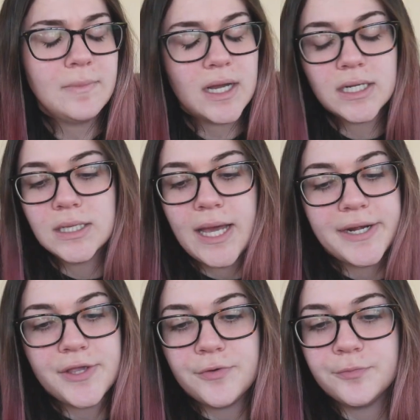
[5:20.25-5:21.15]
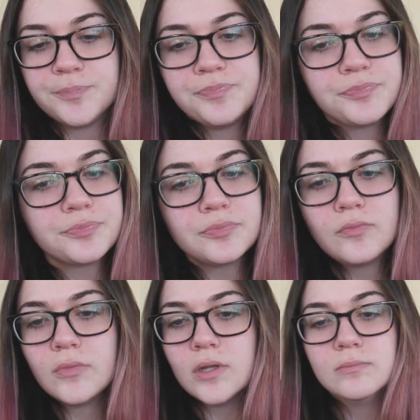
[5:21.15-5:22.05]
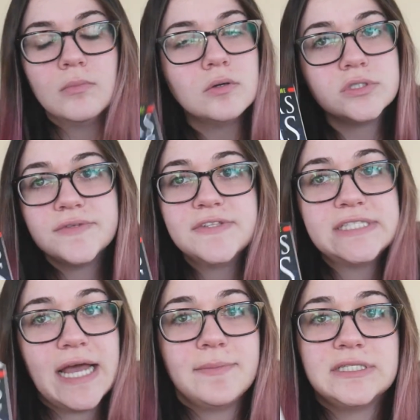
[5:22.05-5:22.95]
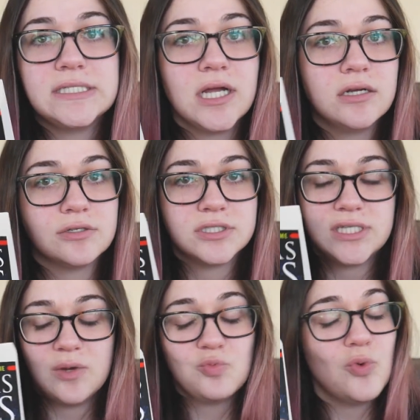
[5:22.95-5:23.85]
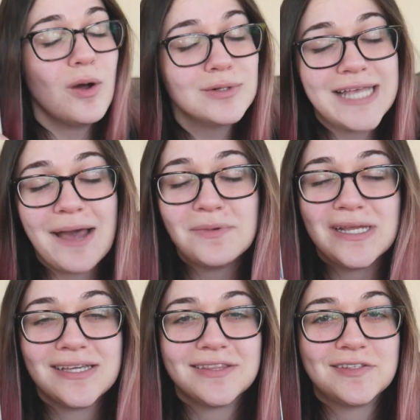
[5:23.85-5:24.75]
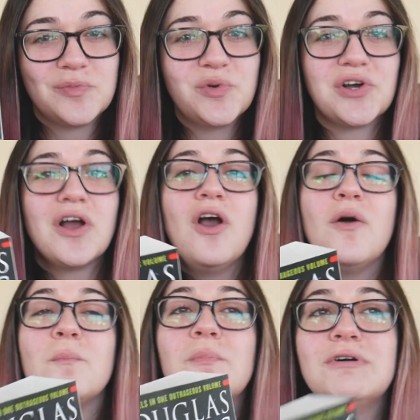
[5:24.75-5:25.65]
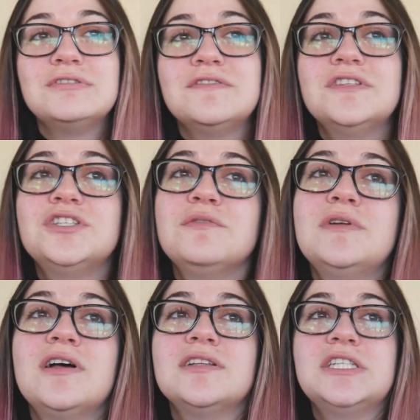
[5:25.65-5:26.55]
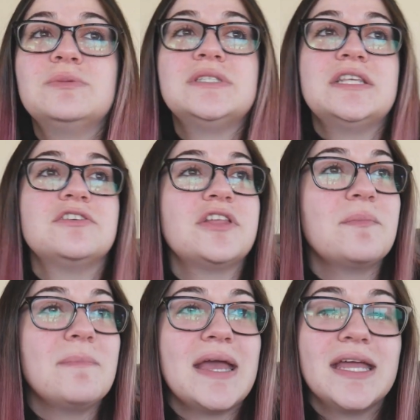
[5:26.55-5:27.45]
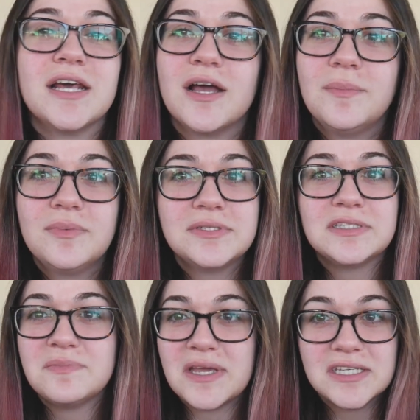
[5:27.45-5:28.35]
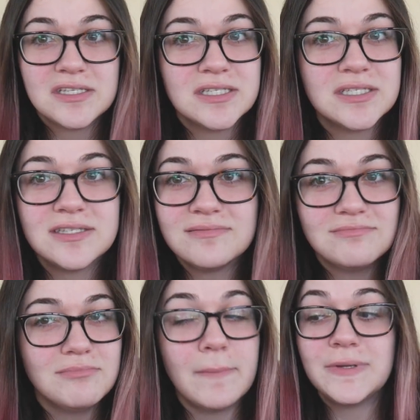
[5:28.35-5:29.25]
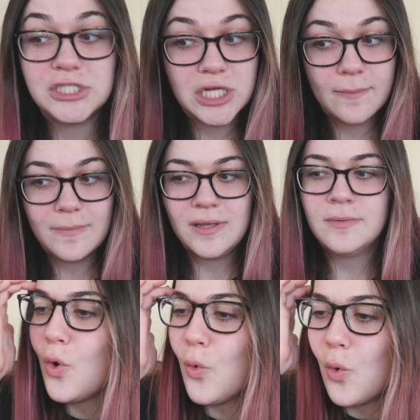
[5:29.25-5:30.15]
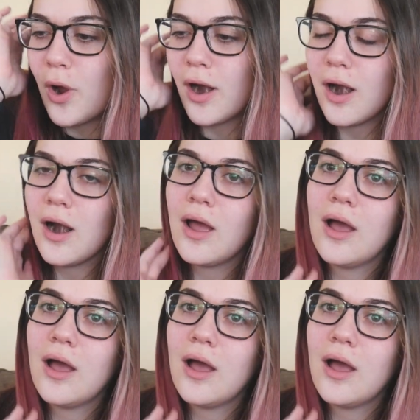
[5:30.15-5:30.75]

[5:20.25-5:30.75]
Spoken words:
not gonna lie to you, most of the time I did not understand what was happening in this book. Most of the terminology was either like made up space mumbo jumbo, or